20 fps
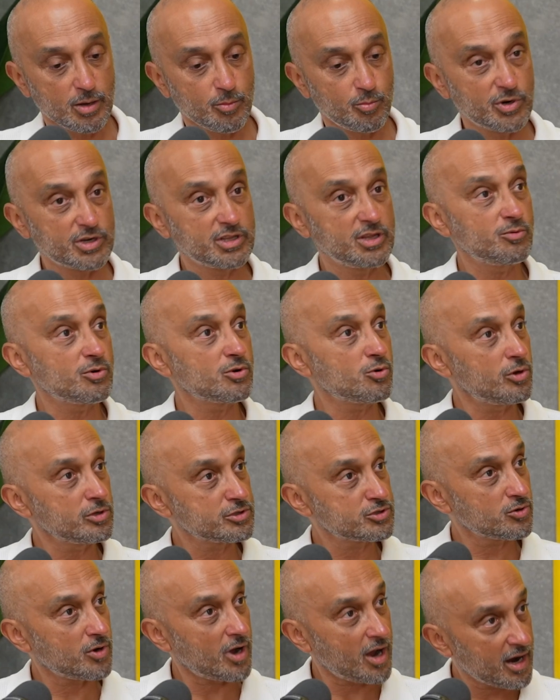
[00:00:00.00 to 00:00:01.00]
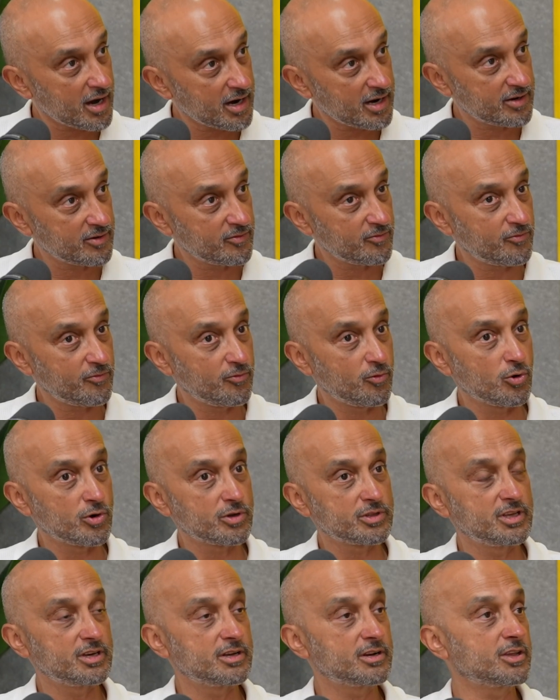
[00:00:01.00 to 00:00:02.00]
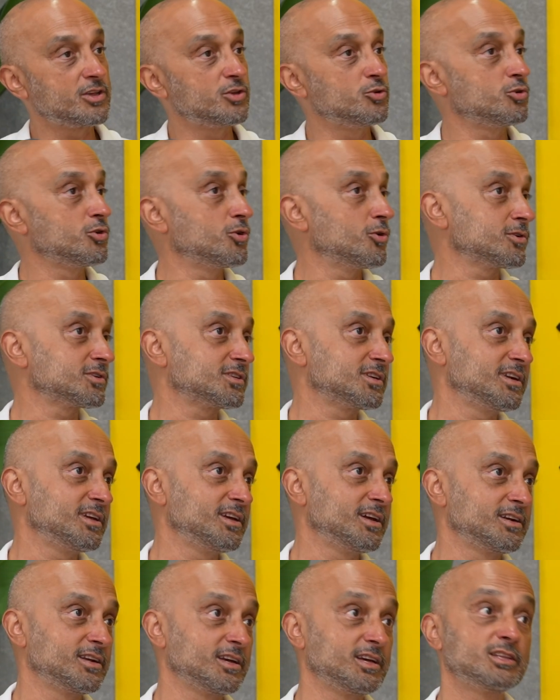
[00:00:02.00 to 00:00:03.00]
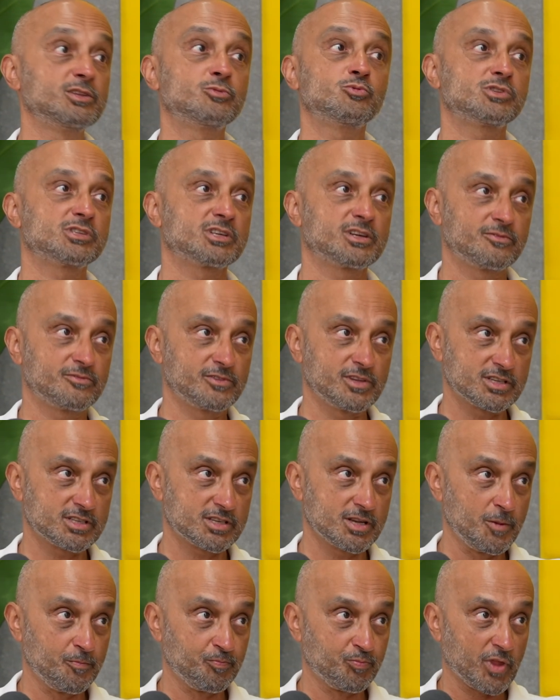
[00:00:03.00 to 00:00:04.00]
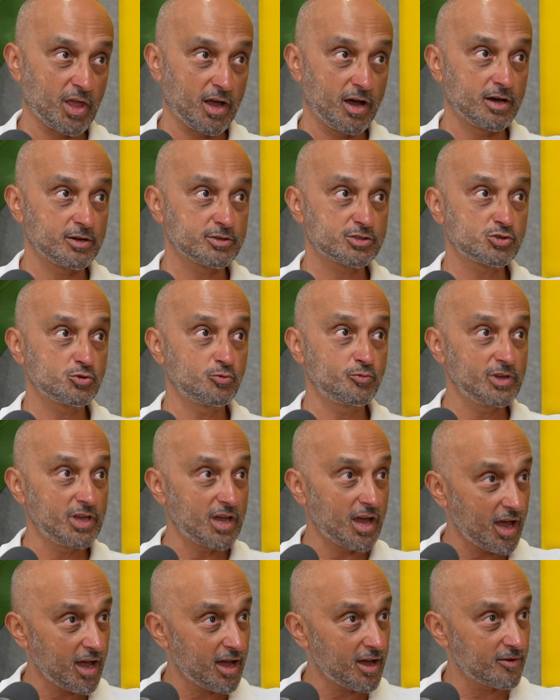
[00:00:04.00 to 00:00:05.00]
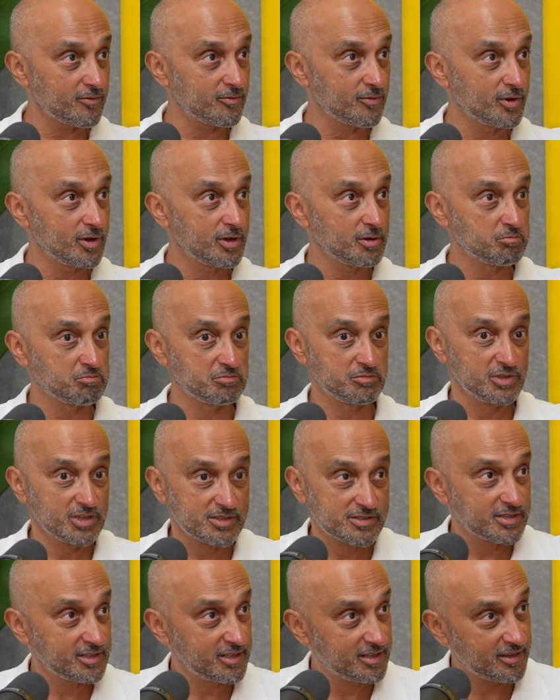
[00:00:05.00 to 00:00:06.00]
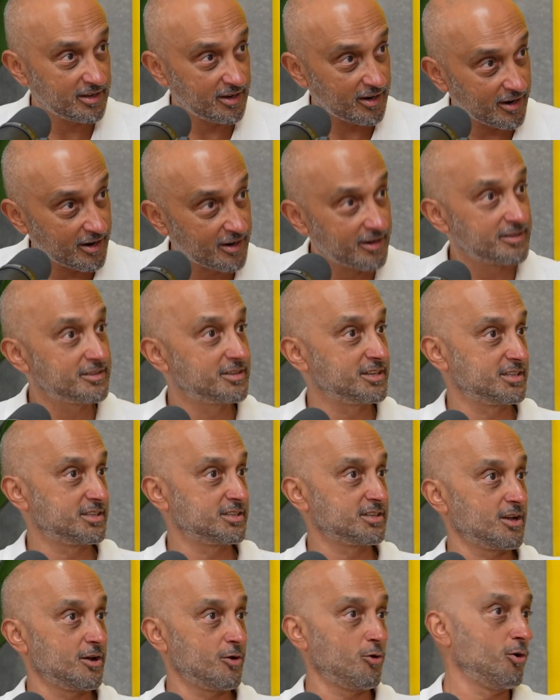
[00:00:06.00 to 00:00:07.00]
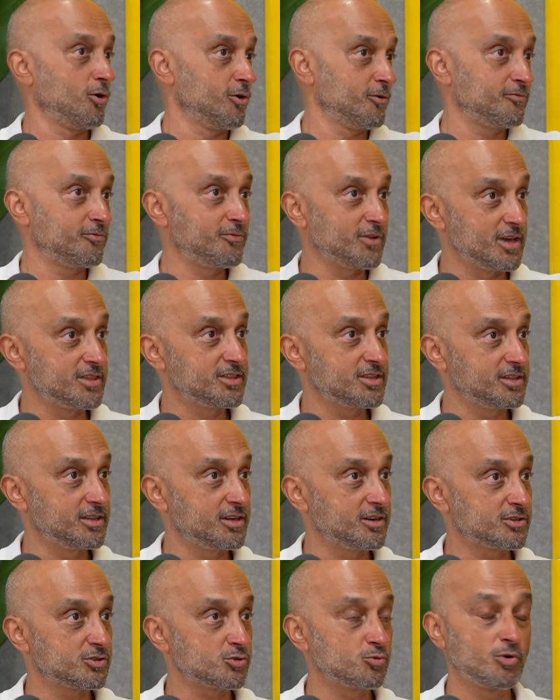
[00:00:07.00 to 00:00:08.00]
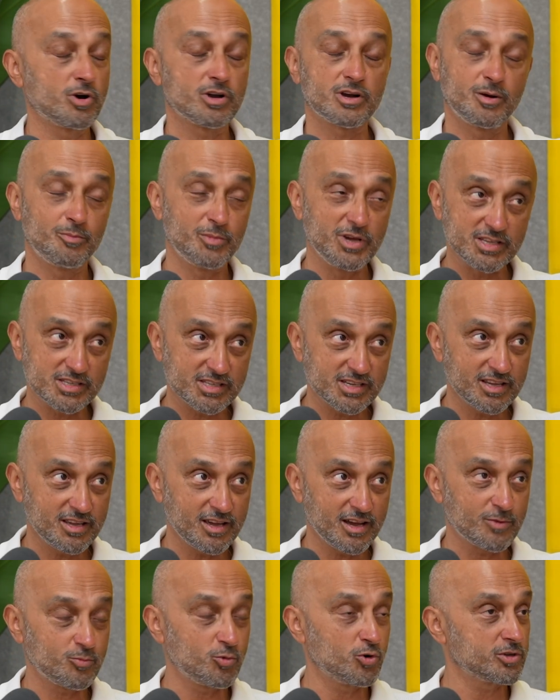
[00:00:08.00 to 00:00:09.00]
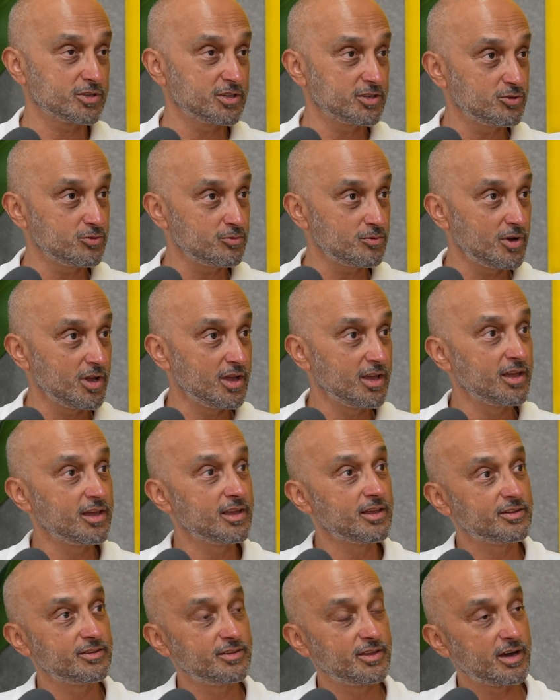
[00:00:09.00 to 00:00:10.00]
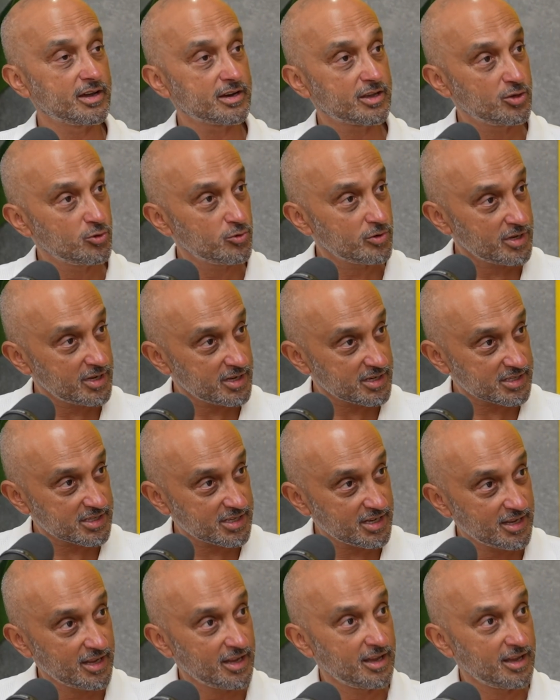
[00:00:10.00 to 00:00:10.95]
but they were also hired for their curiosity and inquisitiveness. So we have literally hundreds of engineers who are amazing at what they do. They are curious.